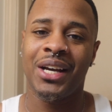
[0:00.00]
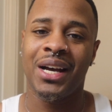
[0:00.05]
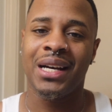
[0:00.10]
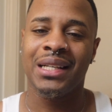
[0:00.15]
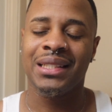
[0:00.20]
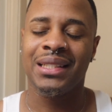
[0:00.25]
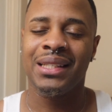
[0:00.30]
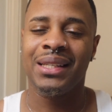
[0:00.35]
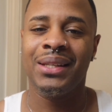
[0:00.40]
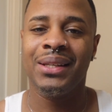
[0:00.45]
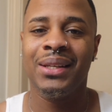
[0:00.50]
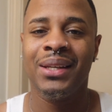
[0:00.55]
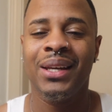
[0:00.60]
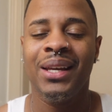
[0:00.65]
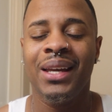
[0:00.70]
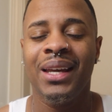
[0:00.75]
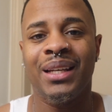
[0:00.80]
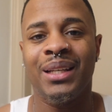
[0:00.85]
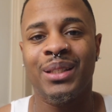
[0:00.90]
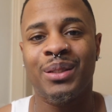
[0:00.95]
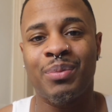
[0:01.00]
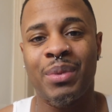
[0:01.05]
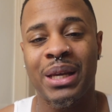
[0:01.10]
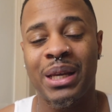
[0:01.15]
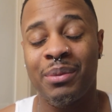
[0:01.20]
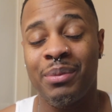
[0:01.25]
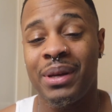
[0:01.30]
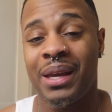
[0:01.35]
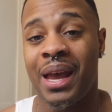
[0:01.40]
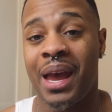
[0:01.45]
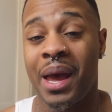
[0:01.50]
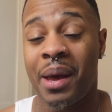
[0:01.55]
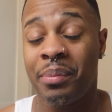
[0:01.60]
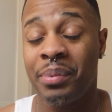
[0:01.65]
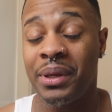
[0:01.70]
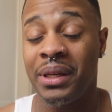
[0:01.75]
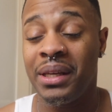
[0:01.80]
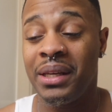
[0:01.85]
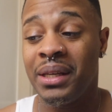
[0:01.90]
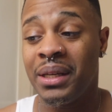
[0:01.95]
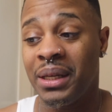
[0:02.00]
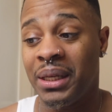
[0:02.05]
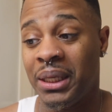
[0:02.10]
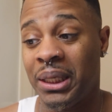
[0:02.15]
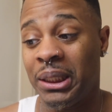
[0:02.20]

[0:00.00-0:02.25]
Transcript: content and it's making me happy.